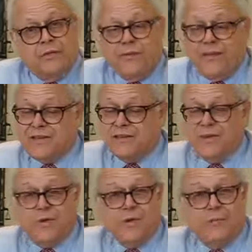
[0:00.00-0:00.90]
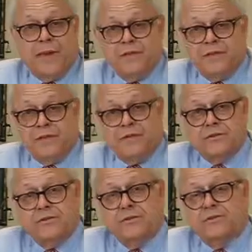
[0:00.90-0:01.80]
Well, that's a real bad signal
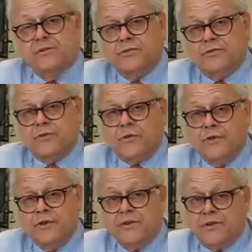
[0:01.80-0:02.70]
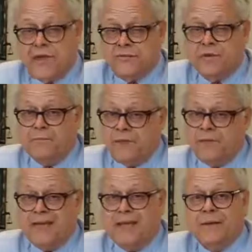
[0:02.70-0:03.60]
to send to a juror that you're having a
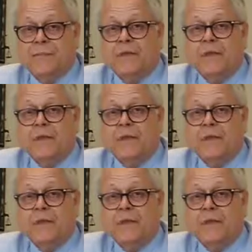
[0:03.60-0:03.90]
big time